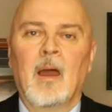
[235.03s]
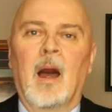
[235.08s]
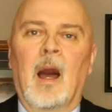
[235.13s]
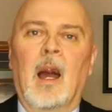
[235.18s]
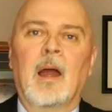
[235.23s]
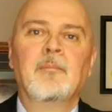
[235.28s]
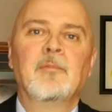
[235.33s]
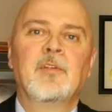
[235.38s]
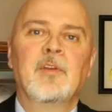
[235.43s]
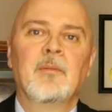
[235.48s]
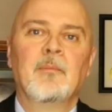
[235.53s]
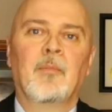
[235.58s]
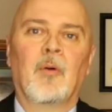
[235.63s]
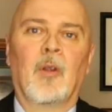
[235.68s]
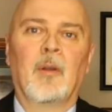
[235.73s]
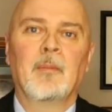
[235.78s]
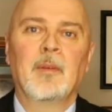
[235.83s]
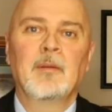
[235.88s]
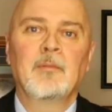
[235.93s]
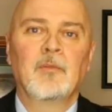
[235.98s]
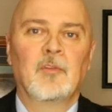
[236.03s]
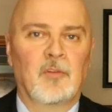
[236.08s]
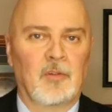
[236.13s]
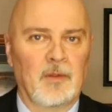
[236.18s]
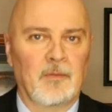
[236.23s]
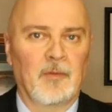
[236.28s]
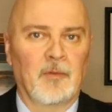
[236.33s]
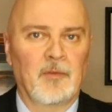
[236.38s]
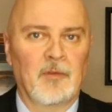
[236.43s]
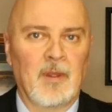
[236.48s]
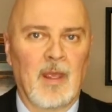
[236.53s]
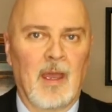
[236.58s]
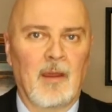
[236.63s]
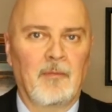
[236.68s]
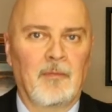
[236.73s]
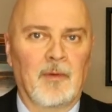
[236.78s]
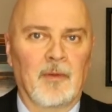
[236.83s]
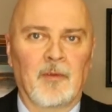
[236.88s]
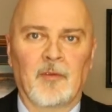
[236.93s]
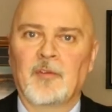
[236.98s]
I'm Tim Borman, Chief of
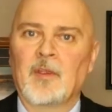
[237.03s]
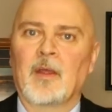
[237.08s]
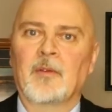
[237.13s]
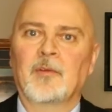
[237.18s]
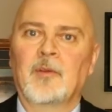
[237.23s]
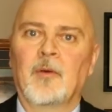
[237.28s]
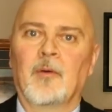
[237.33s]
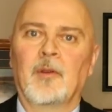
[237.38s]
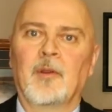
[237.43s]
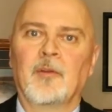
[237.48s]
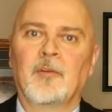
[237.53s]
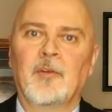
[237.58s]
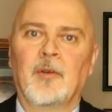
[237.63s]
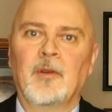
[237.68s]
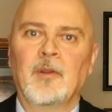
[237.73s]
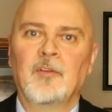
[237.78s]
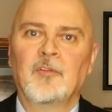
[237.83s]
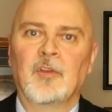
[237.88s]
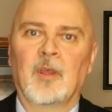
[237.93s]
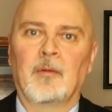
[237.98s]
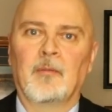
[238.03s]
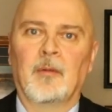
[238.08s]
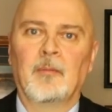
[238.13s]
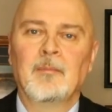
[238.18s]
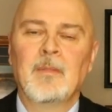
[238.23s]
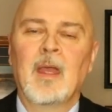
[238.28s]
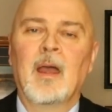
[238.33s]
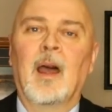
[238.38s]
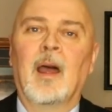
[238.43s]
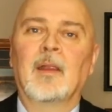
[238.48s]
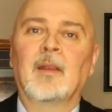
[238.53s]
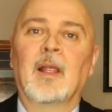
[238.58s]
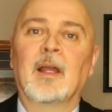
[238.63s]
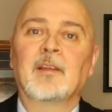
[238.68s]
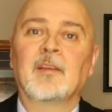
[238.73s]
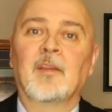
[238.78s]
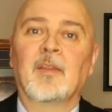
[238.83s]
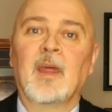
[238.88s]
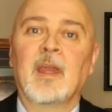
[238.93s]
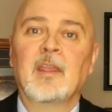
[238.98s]
Staff for the South Dakota Attorney General. I'd
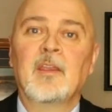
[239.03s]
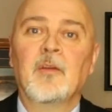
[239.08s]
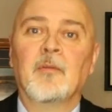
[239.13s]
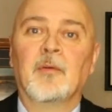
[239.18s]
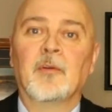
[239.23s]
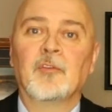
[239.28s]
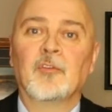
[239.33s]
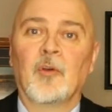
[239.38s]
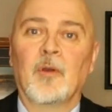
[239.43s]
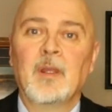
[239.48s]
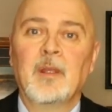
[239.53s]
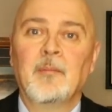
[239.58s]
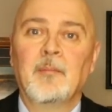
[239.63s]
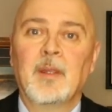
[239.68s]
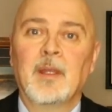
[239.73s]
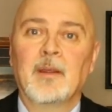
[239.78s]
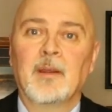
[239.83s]
like to thank you for joining me